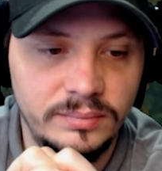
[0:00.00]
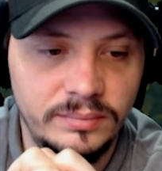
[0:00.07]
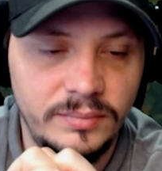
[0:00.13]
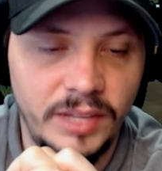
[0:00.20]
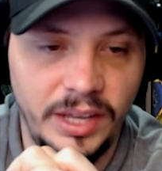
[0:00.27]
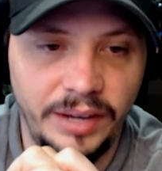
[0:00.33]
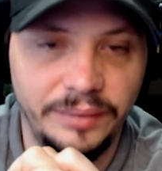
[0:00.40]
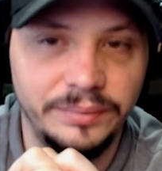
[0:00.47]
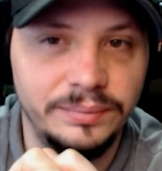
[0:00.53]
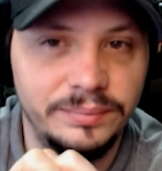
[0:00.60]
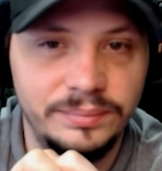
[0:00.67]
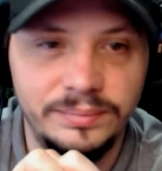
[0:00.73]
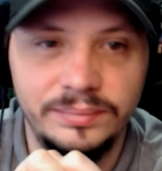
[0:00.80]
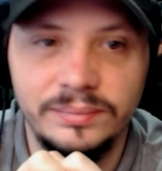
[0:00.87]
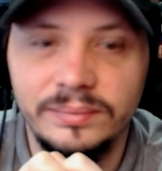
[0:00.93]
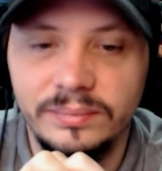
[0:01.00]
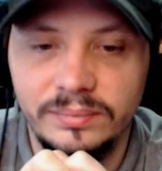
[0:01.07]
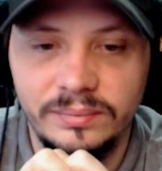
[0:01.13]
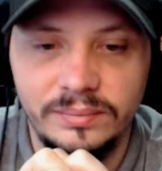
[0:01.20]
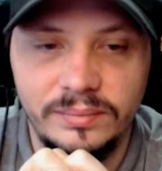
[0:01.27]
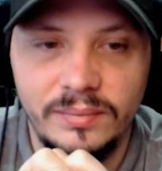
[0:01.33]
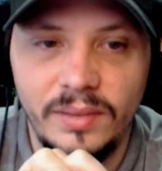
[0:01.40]
Yeah.
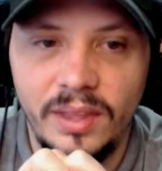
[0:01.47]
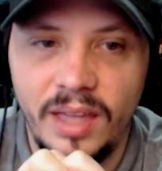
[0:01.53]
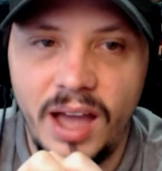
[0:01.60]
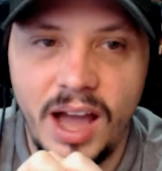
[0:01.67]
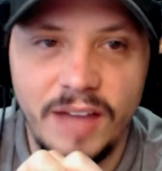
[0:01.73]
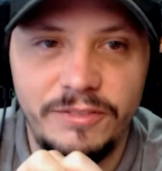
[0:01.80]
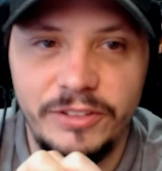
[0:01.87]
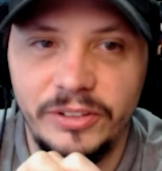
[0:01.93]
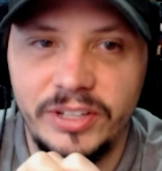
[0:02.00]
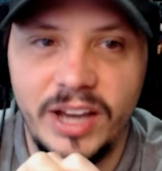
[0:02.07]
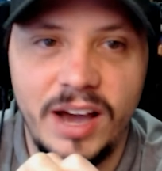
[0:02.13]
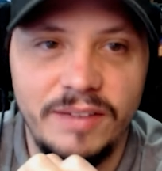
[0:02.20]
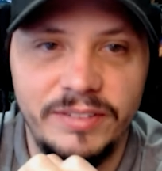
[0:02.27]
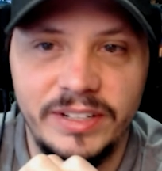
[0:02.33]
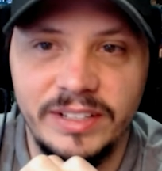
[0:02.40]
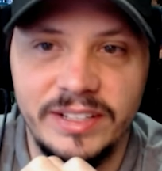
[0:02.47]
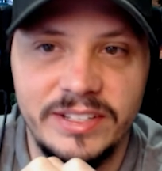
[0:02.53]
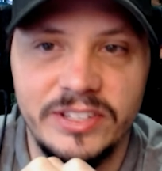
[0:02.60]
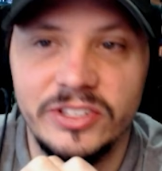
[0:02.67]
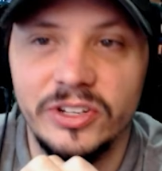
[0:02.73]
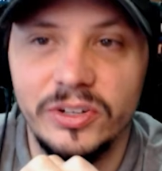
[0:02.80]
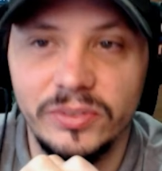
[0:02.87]
I feel confident this
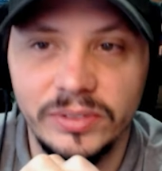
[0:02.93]
is over.